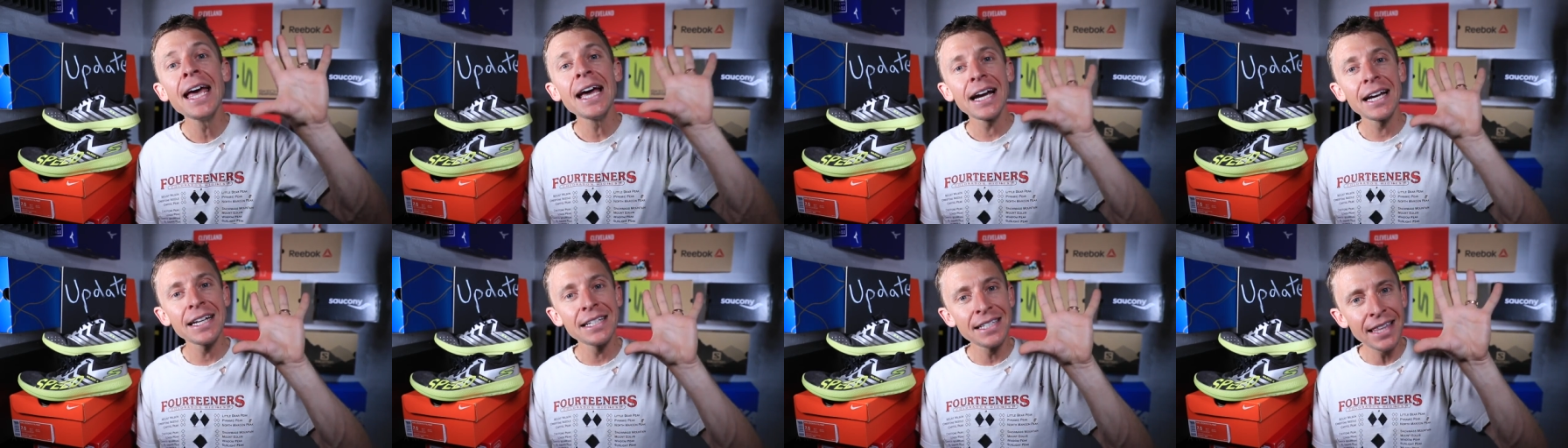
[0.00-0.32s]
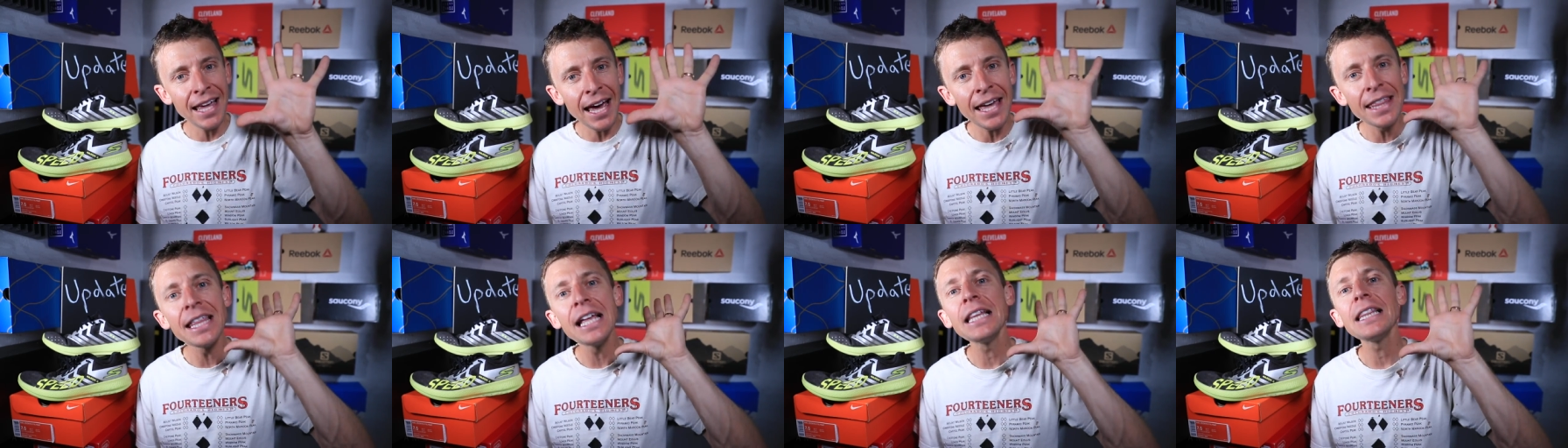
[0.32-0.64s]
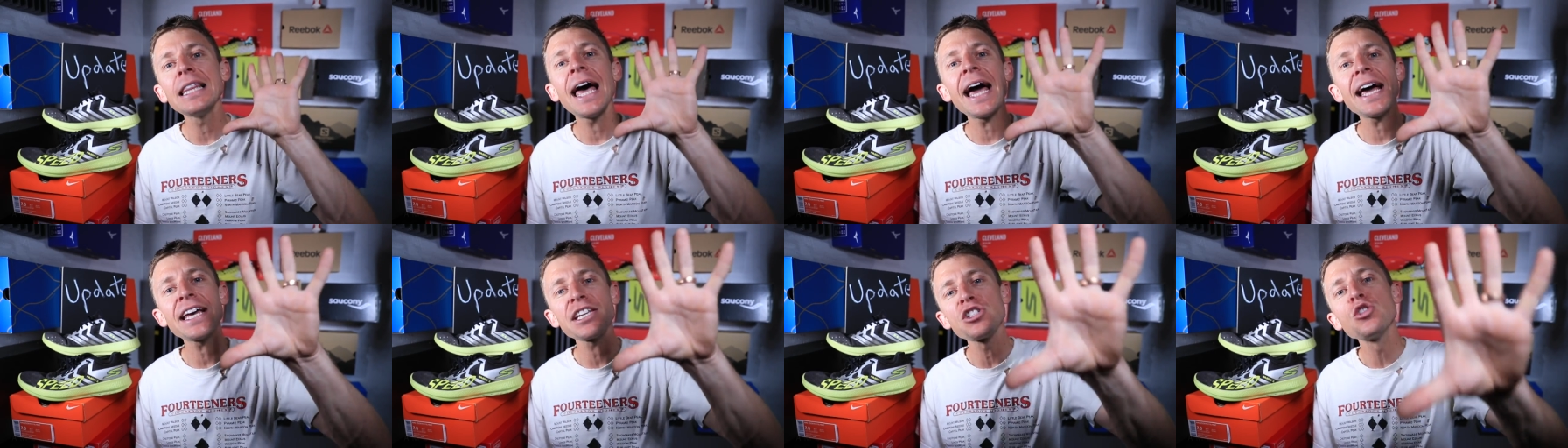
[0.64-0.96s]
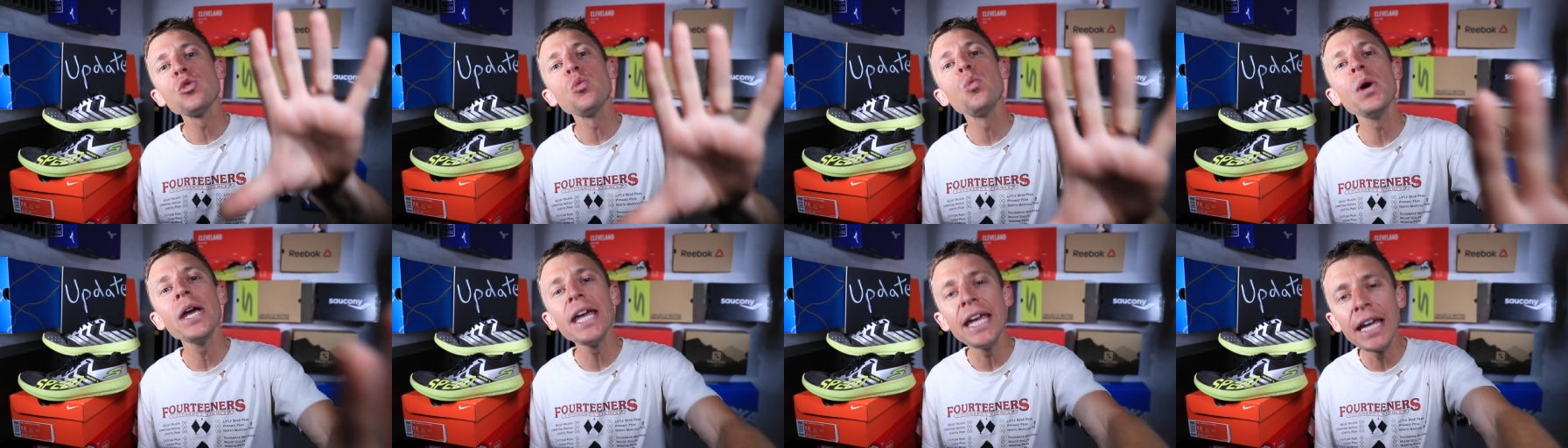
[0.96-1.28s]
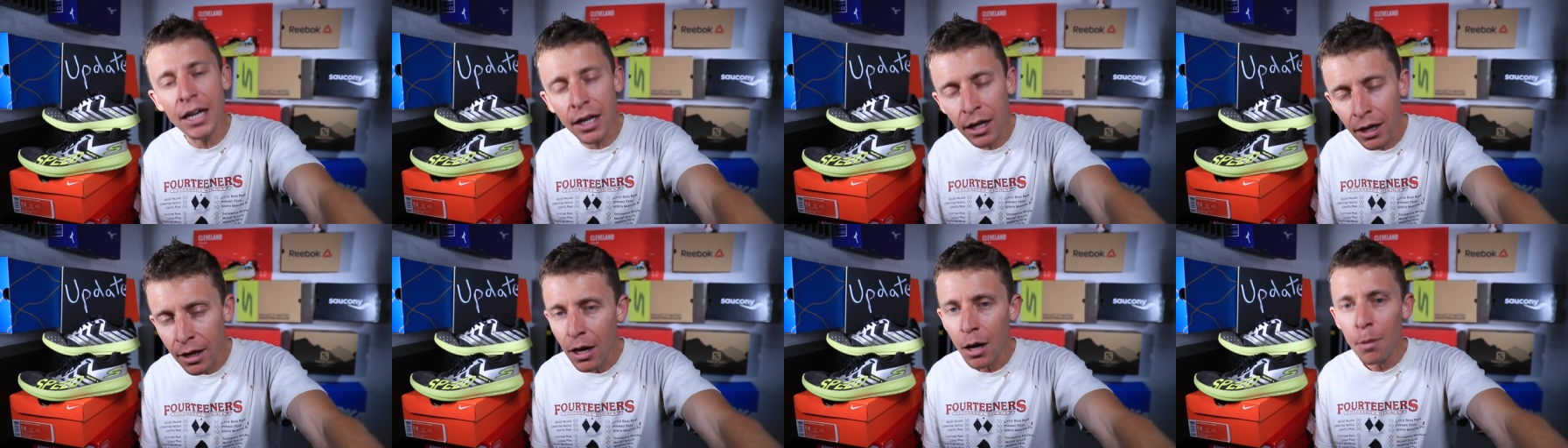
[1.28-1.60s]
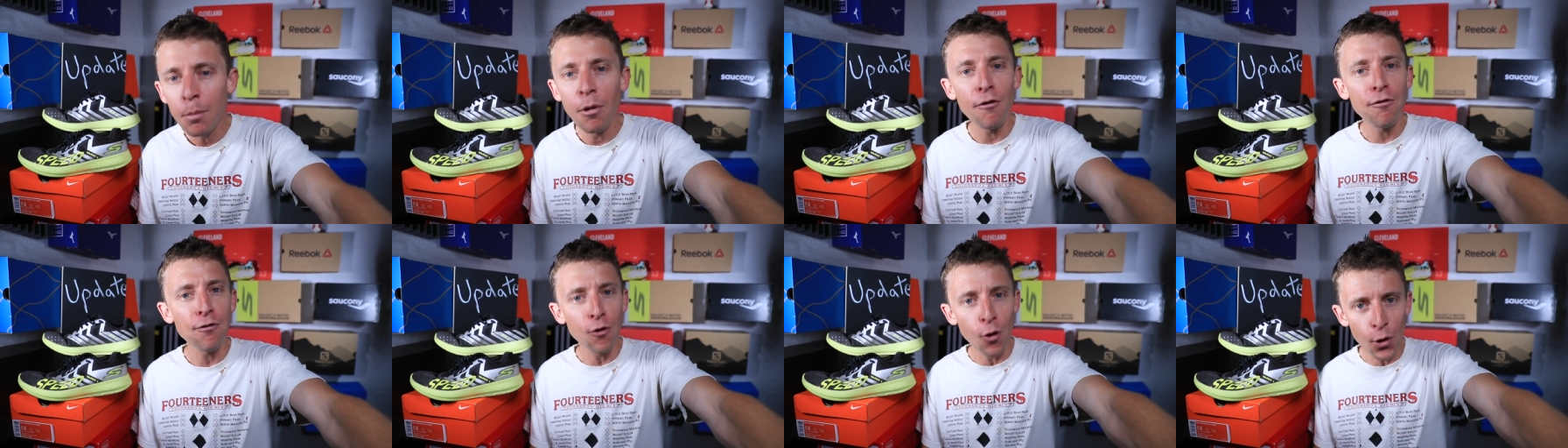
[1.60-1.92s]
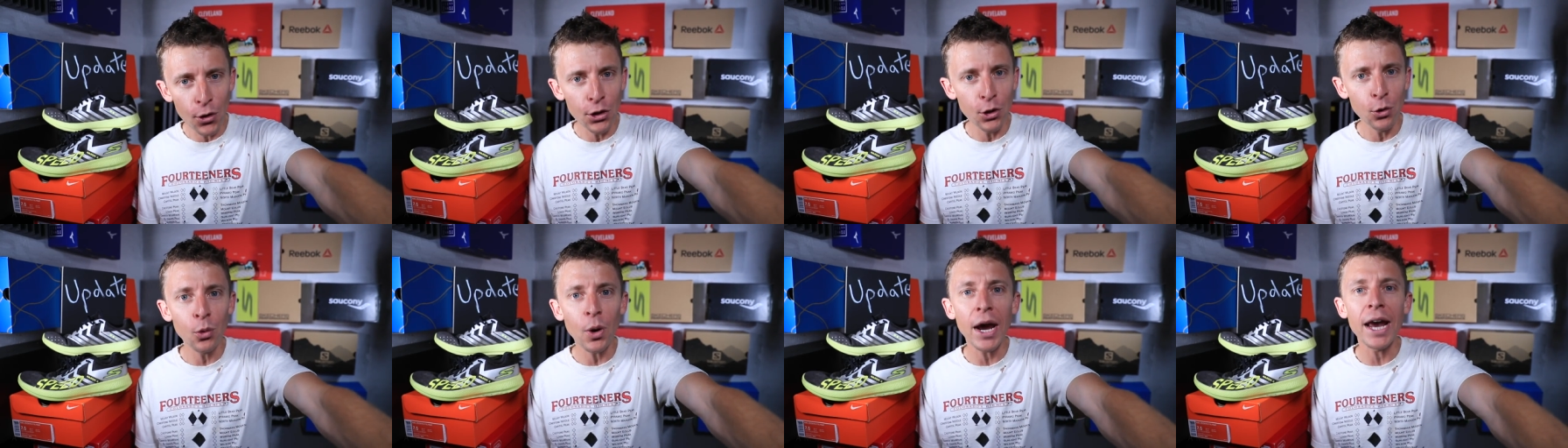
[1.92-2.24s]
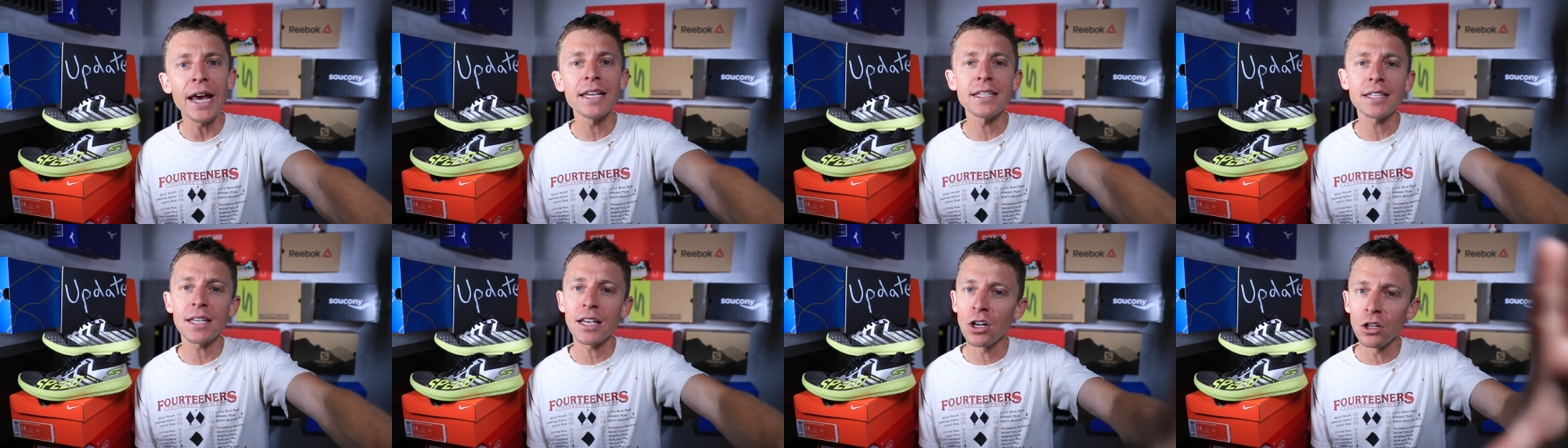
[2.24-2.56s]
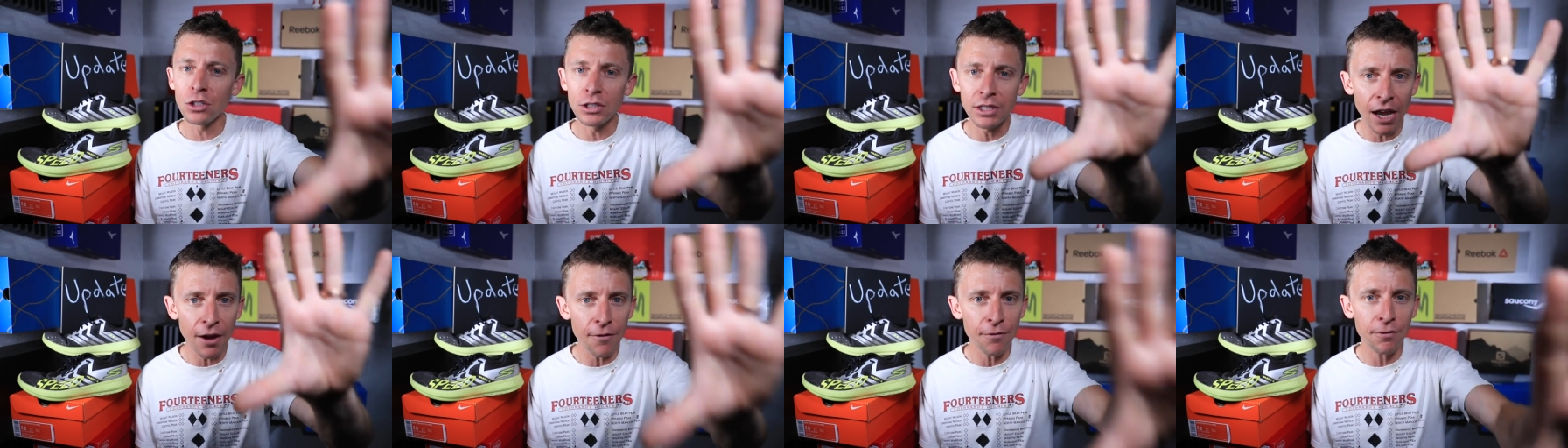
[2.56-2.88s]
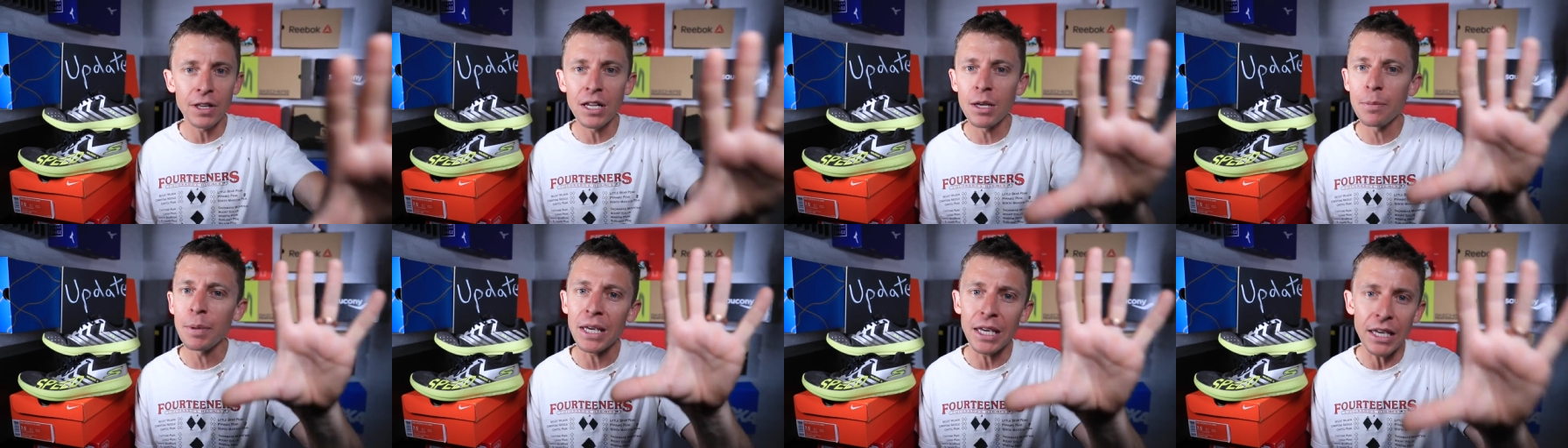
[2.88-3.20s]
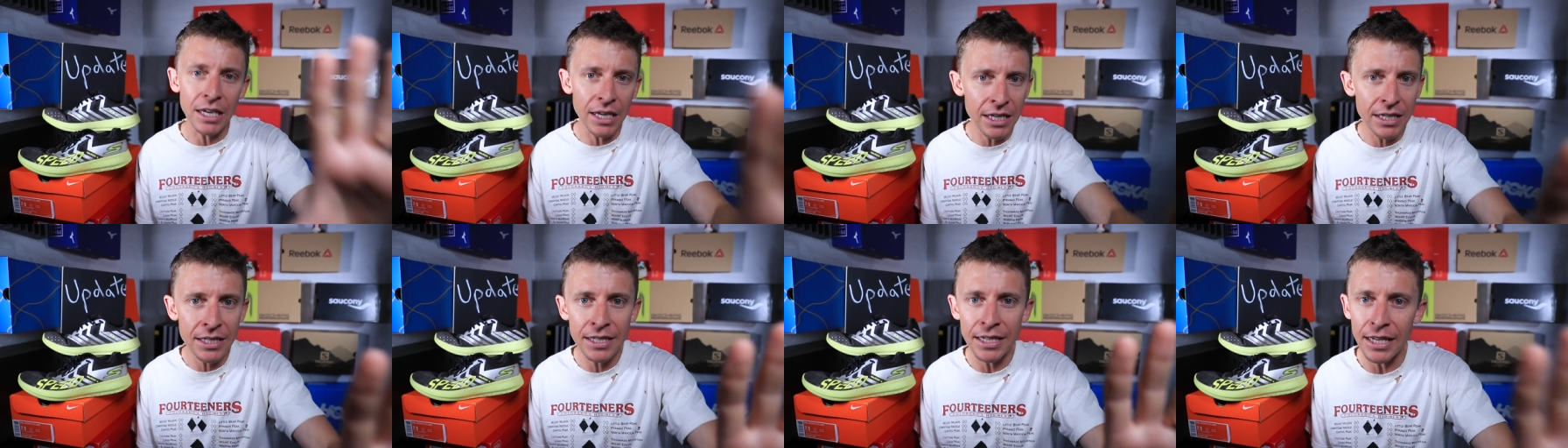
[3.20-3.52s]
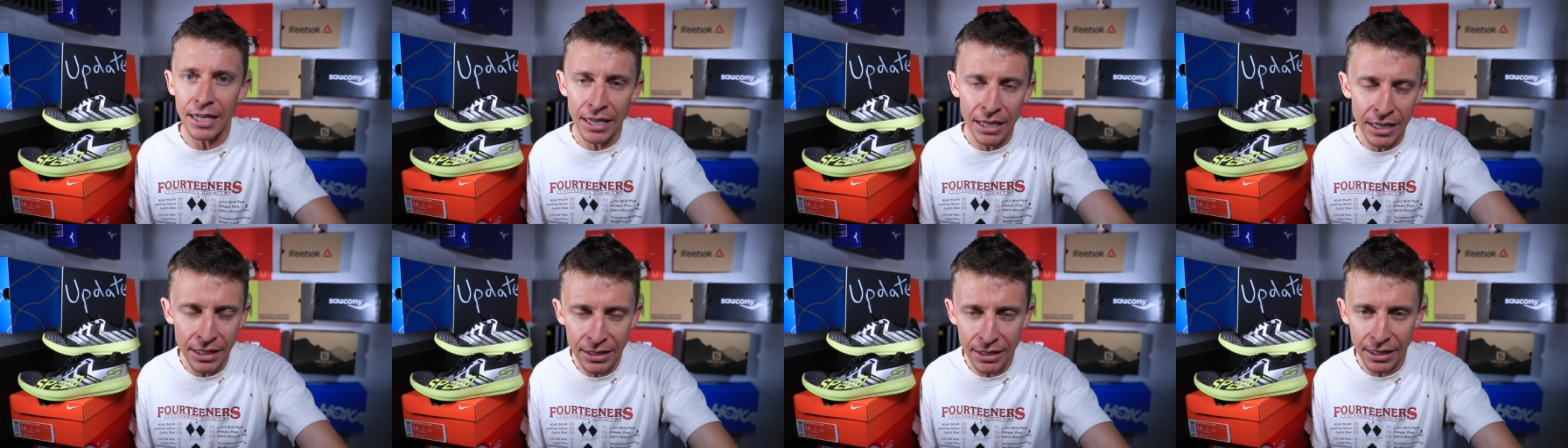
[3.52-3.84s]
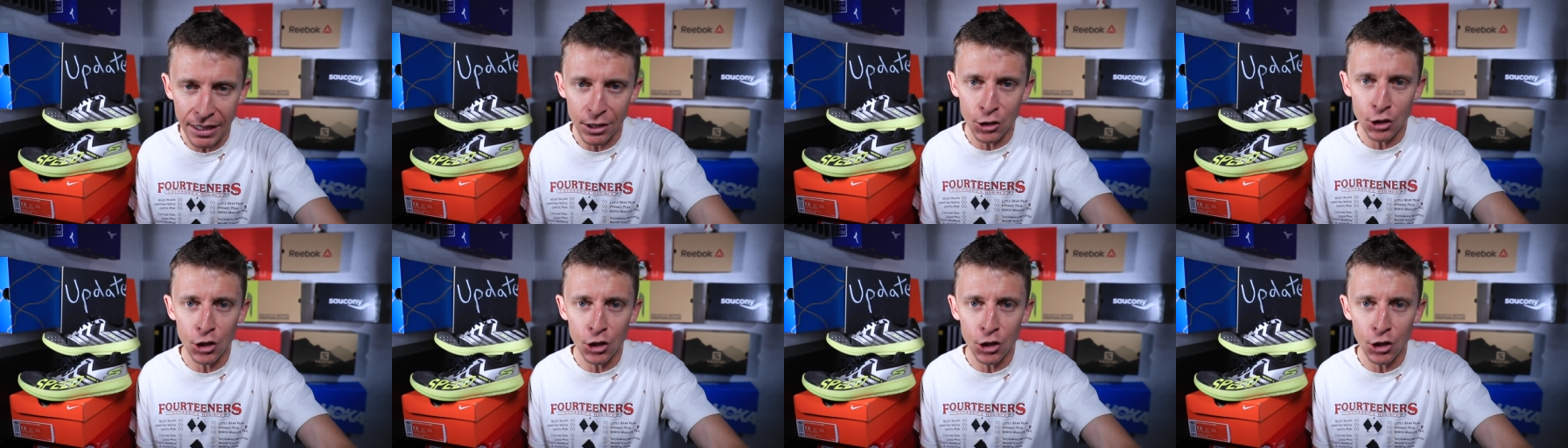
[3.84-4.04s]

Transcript: because then the last week before the race, it'll definitely be easy, easy.